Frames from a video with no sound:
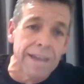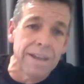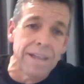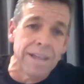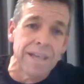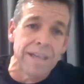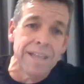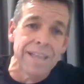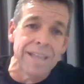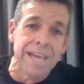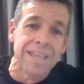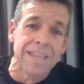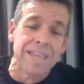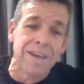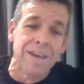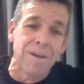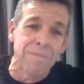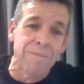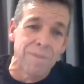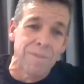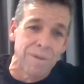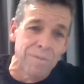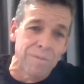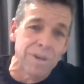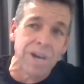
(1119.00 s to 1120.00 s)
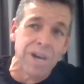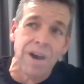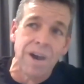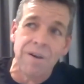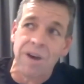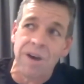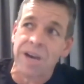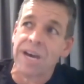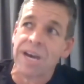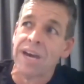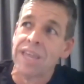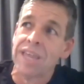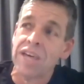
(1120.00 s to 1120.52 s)
that's how, when we go,
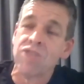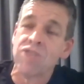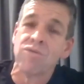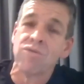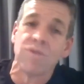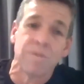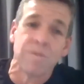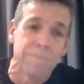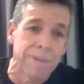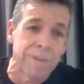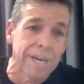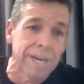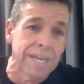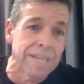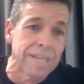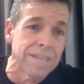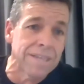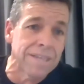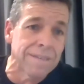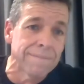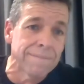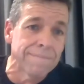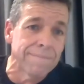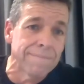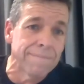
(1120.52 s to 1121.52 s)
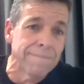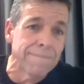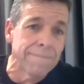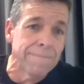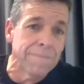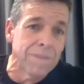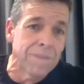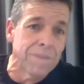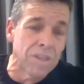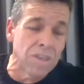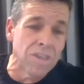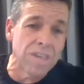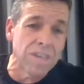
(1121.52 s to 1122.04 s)
okay, that's what it means.
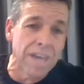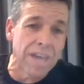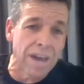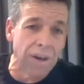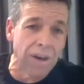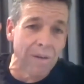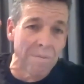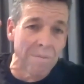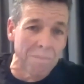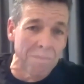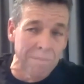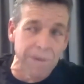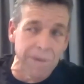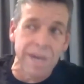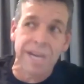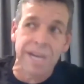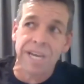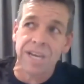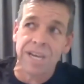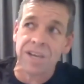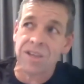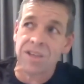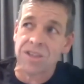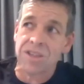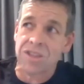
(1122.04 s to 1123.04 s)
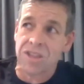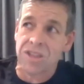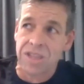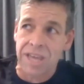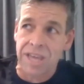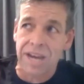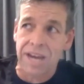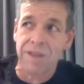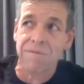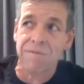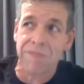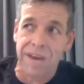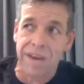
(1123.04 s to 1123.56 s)
This is our meaning to
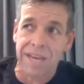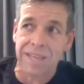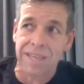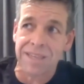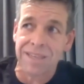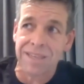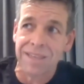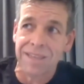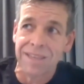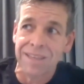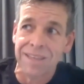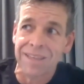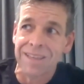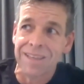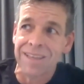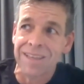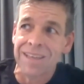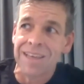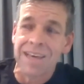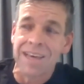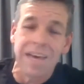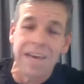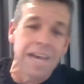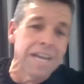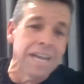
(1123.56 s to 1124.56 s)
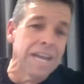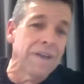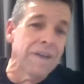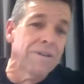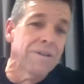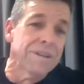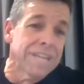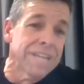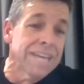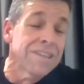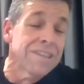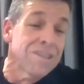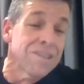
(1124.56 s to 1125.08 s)
that event. Now it
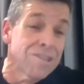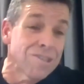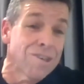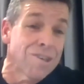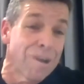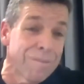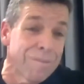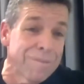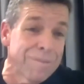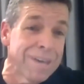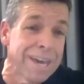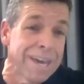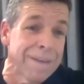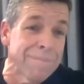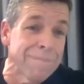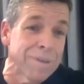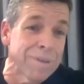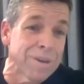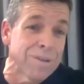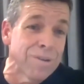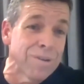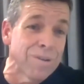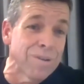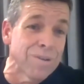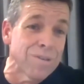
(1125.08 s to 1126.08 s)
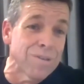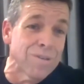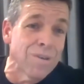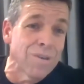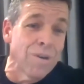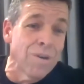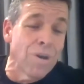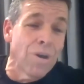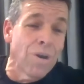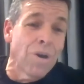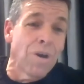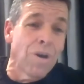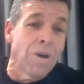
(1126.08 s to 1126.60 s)
doesn't stop there, because
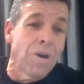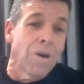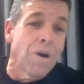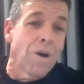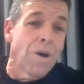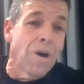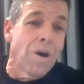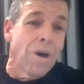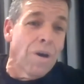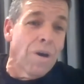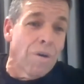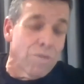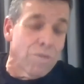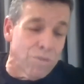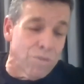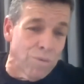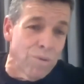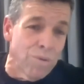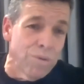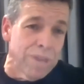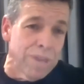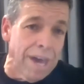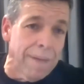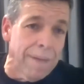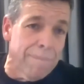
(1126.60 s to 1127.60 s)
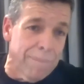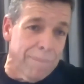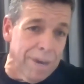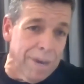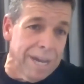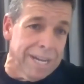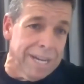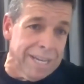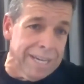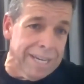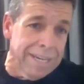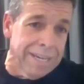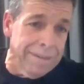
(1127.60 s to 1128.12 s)
through that
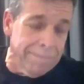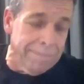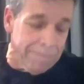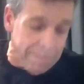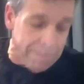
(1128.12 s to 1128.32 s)
meaning,